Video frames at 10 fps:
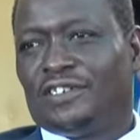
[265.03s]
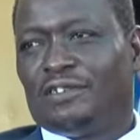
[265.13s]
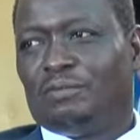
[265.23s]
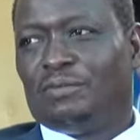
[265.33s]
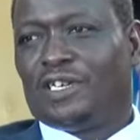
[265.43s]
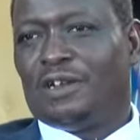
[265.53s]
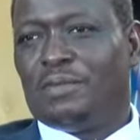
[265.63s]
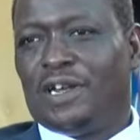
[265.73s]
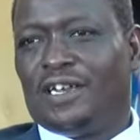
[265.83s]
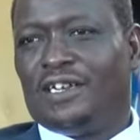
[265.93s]

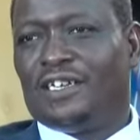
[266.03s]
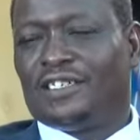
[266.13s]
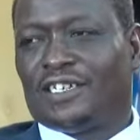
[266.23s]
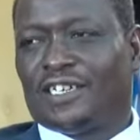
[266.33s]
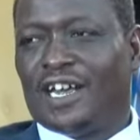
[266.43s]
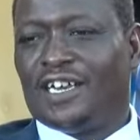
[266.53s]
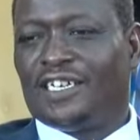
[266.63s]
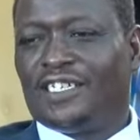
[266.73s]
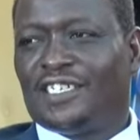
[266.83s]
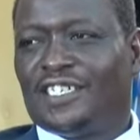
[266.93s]
Mutembei is a scientist,